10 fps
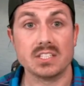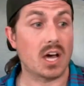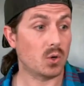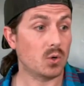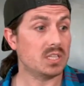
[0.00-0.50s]

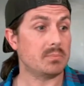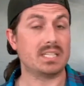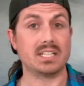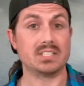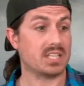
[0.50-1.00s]
Not only
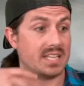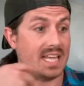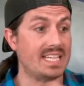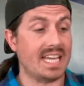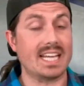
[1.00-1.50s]
because
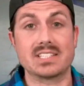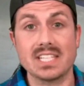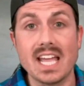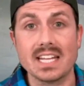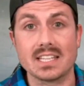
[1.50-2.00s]
they can't
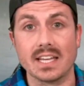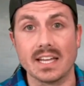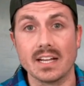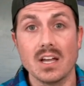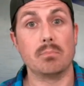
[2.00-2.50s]
see anything,